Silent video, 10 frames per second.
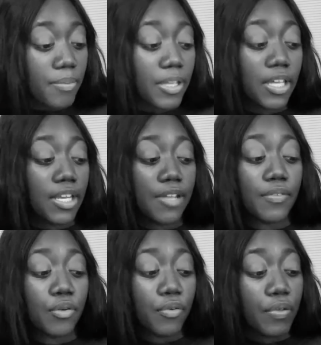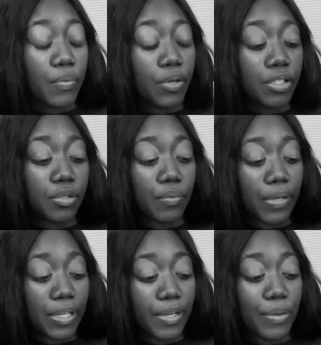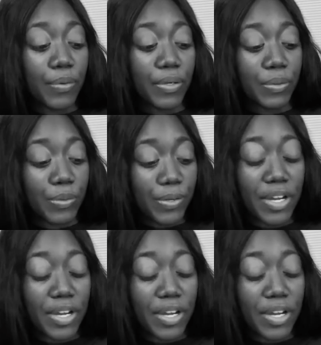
He didn't even know if he wanted to read it or ignore it.